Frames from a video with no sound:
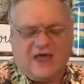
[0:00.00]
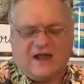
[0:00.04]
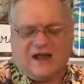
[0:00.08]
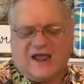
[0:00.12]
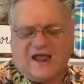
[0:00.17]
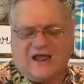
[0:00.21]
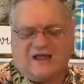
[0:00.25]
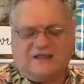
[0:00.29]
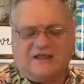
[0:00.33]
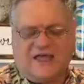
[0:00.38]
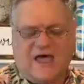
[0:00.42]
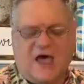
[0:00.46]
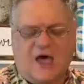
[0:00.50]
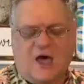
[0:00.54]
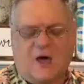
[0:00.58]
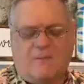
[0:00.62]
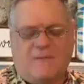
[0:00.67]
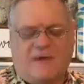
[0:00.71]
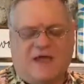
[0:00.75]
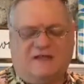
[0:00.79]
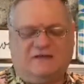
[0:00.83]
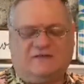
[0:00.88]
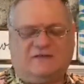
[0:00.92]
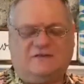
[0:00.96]
And I
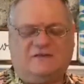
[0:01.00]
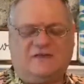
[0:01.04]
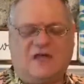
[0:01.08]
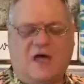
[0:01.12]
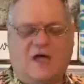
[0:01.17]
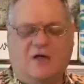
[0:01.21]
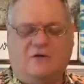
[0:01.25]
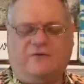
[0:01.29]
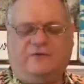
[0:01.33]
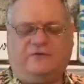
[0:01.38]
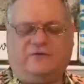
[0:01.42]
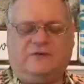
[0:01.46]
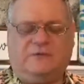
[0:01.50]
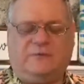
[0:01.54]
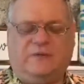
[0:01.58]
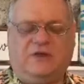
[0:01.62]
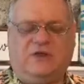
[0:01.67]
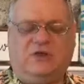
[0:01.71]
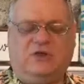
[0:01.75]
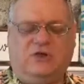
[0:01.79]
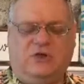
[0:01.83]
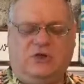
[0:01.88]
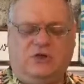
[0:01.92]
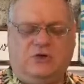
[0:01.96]
allow myself to
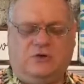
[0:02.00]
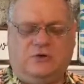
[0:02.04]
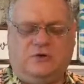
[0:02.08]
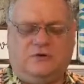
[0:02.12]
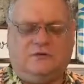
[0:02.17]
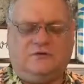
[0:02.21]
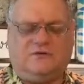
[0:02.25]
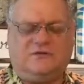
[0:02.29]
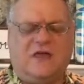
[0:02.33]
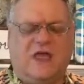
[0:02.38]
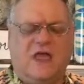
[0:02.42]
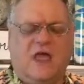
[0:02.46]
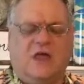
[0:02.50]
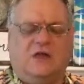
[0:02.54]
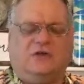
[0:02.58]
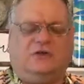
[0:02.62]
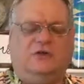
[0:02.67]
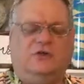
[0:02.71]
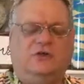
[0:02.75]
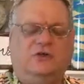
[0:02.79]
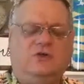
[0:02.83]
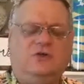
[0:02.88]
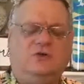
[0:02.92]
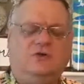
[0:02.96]
be used,
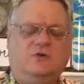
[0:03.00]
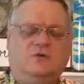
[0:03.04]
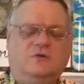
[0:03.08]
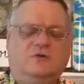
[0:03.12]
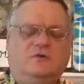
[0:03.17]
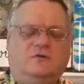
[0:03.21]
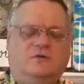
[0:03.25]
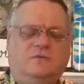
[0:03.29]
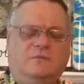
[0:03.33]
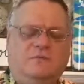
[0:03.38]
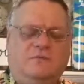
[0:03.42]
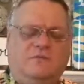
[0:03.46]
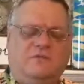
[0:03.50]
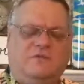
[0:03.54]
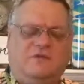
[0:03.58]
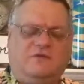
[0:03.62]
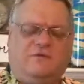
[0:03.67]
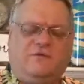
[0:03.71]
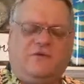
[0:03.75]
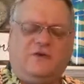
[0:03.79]
to use